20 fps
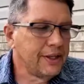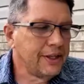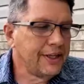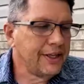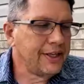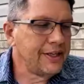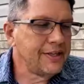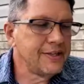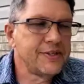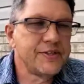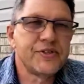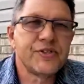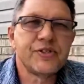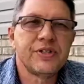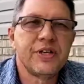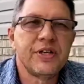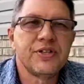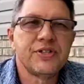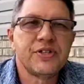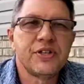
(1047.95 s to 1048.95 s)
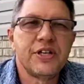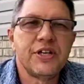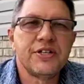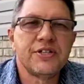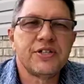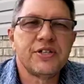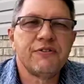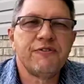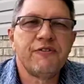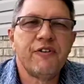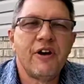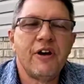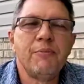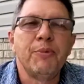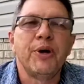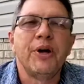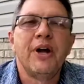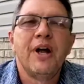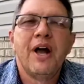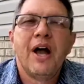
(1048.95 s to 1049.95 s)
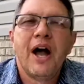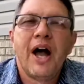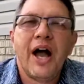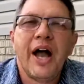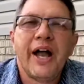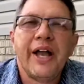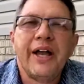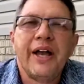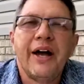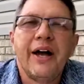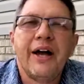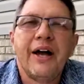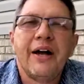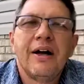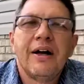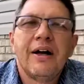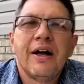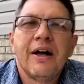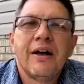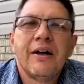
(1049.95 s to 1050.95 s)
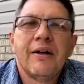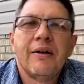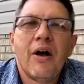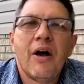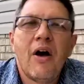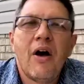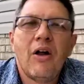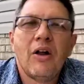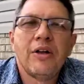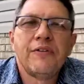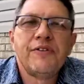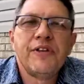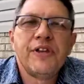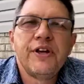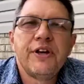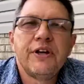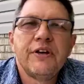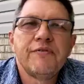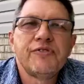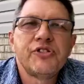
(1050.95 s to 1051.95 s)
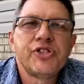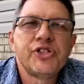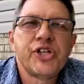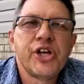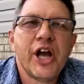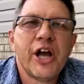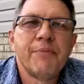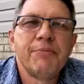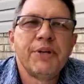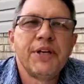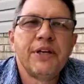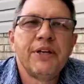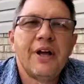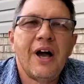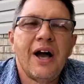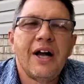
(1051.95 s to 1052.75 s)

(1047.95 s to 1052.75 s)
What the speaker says: is the farmer. All of you there have chimed in.